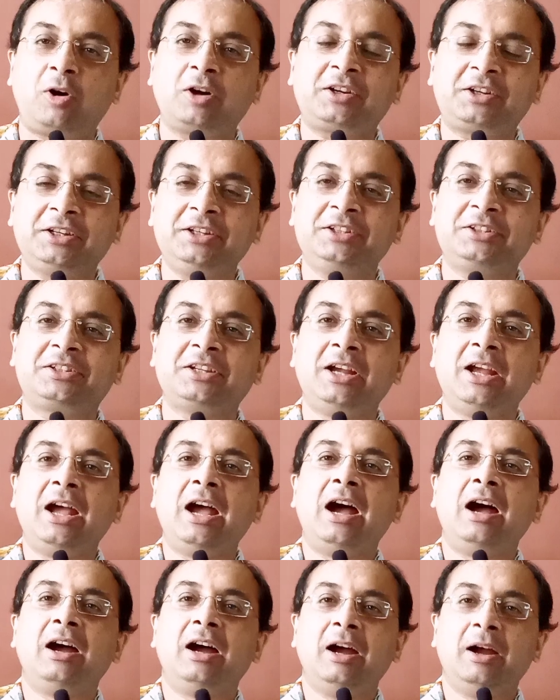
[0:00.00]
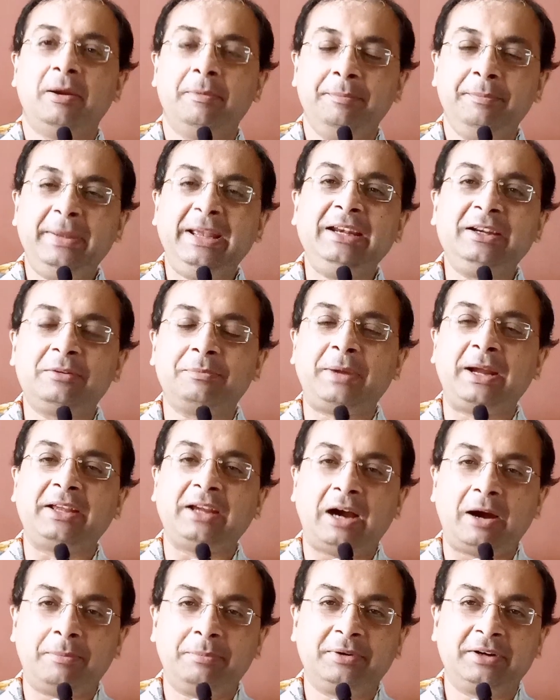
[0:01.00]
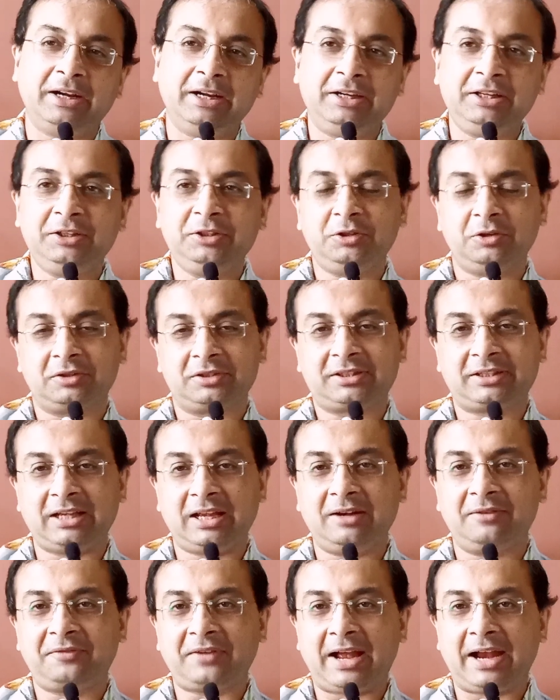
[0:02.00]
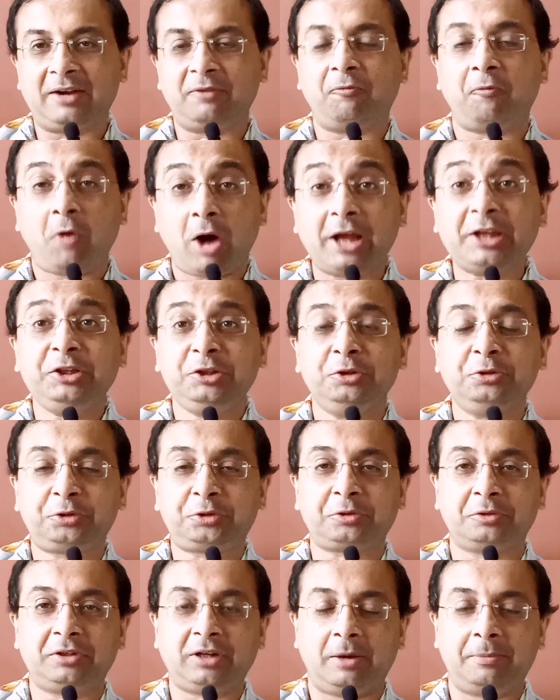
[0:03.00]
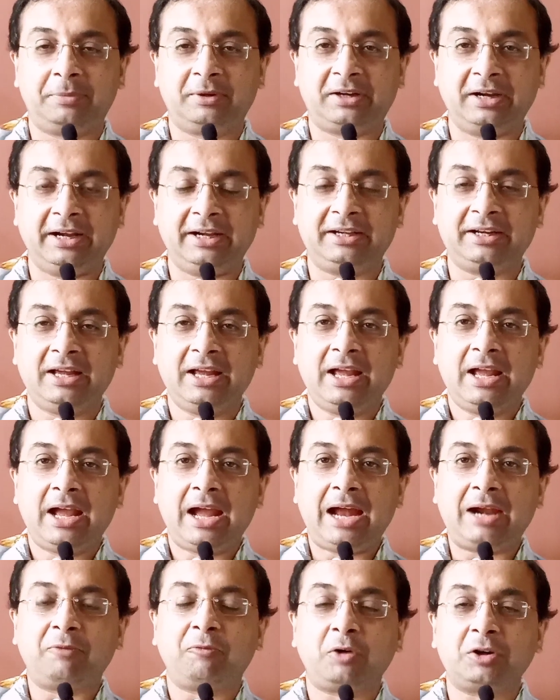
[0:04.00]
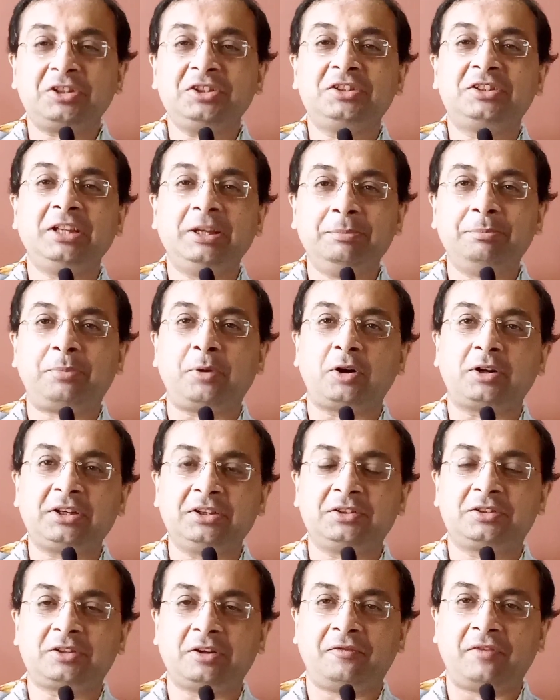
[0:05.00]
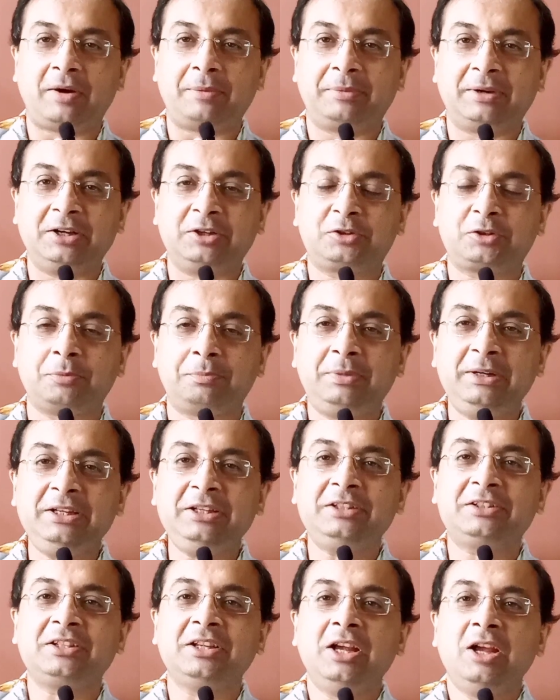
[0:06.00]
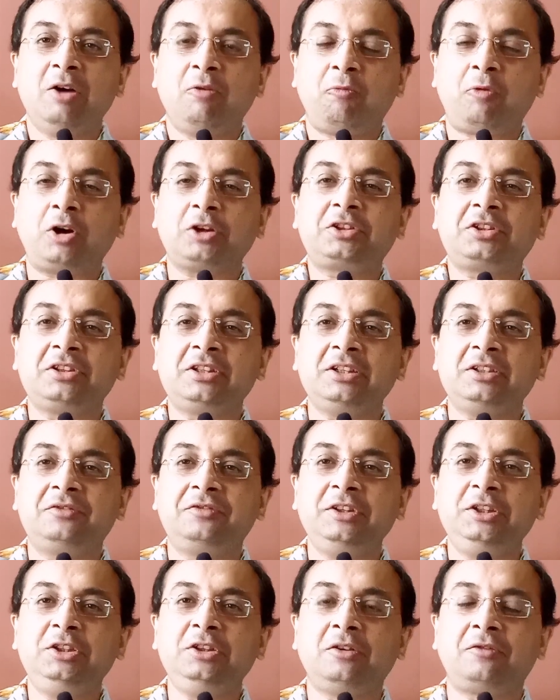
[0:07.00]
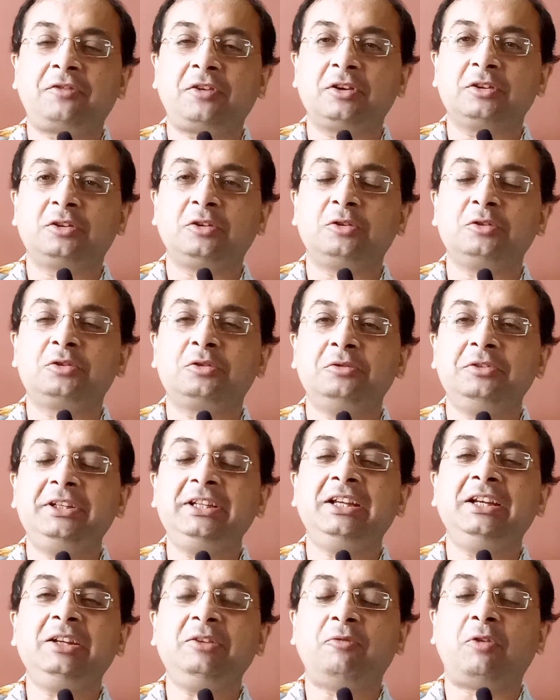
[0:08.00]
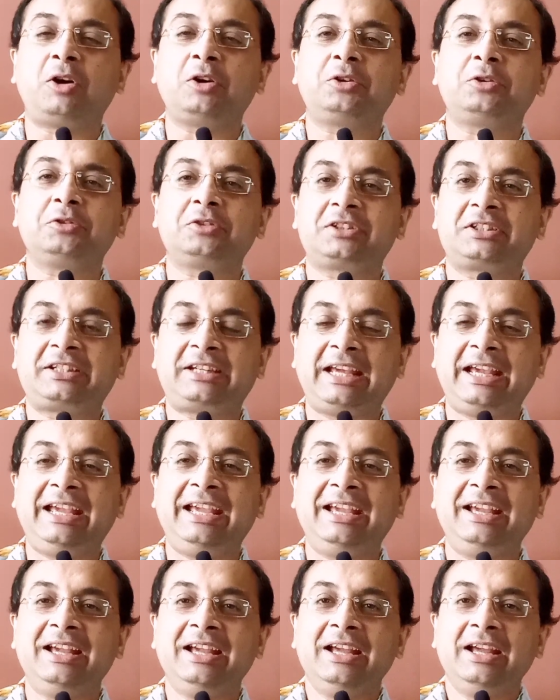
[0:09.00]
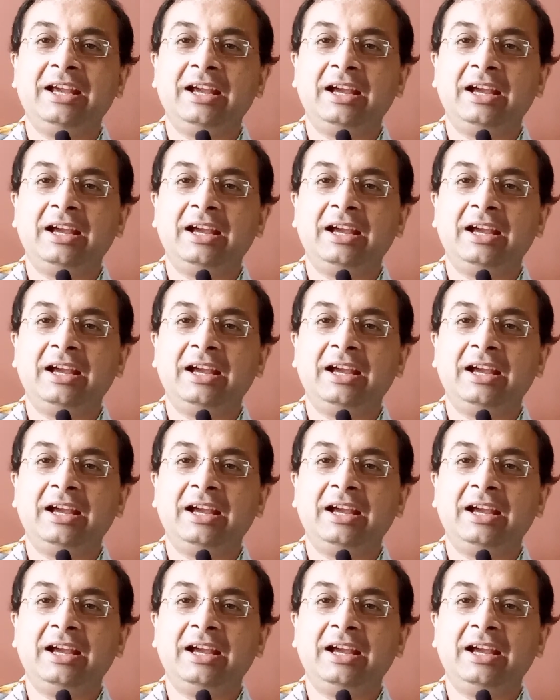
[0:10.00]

what is meant by upgrading yourself and why you should upgrade and what is the importance of upgrade. So please watch this video for those who really want to stay